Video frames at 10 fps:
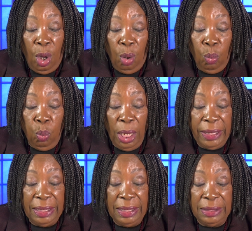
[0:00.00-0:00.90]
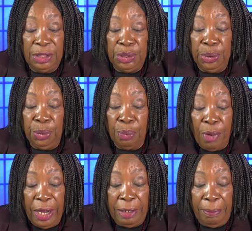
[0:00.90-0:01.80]
What does
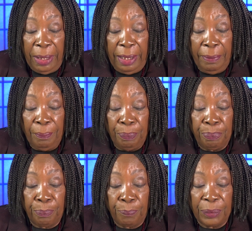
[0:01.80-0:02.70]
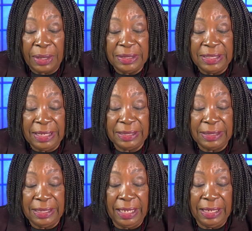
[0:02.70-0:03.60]
Deuteronomy
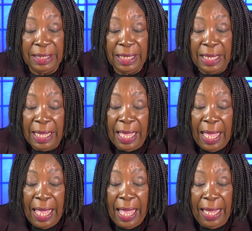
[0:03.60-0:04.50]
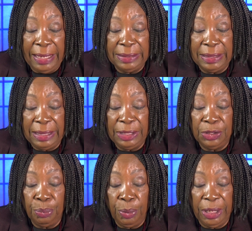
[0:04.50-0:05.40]

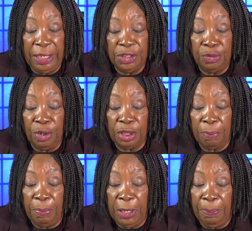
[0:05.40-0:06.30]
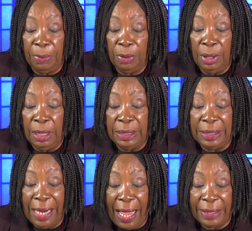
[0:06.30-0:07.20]
16:18-20 instruct the people
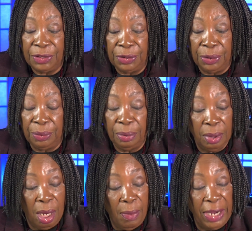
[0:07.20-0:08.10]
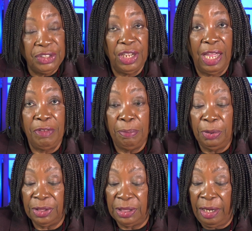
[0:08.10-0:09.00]
not to do? All right, you have your
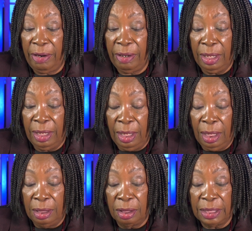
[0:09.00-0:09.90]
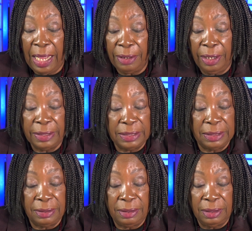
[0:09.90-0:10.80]
books there. Look down there,
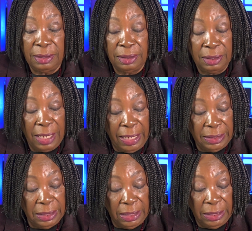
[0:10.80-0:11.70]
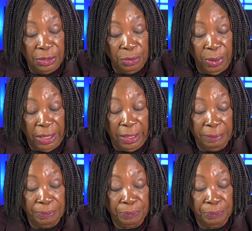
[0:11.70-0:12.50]
it's 18-20.